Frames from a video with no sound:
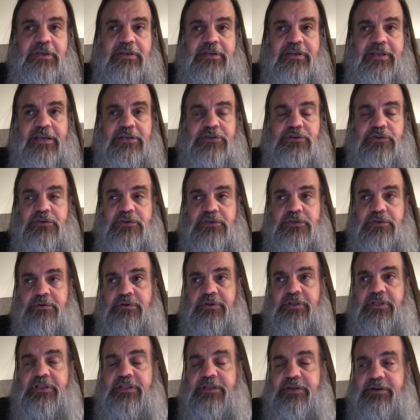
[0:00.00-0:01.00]
National
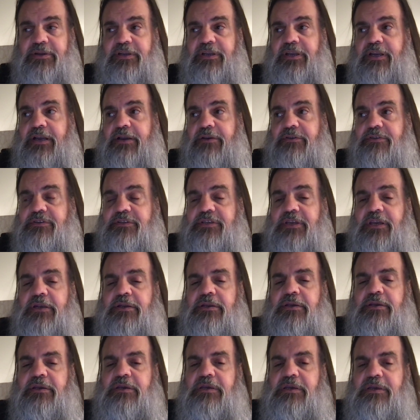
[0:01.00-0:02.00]
Student Clearinghouse data.